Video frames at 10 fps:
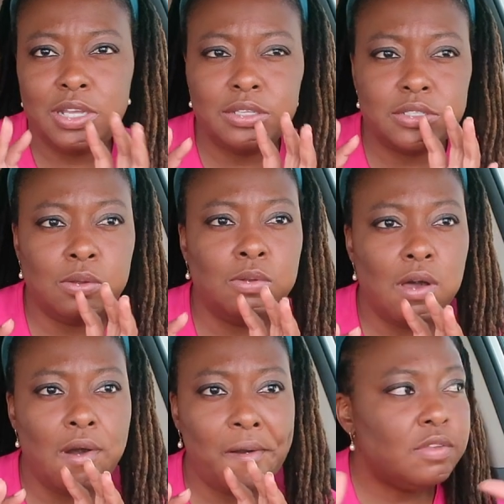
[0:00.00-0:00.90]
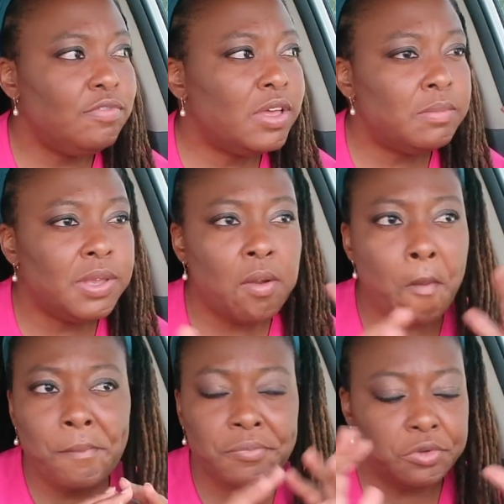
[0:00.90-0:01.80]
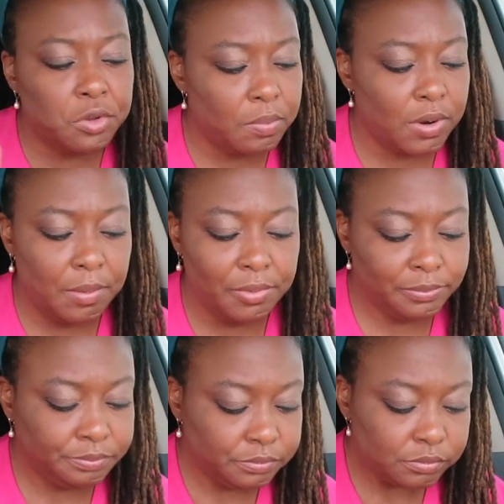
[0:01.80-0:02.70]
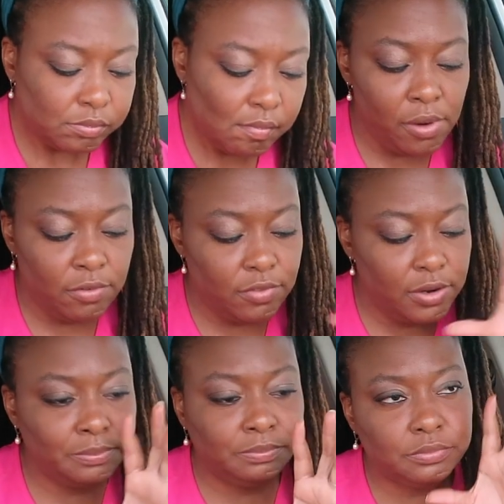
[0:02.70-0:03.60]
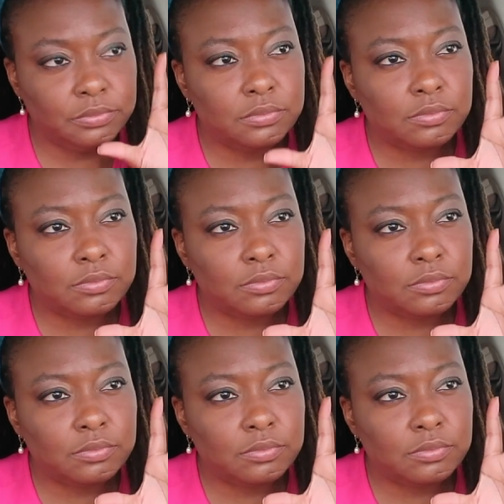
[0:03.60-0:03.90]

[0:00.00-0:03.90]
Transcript: takes so long the filming no problem but from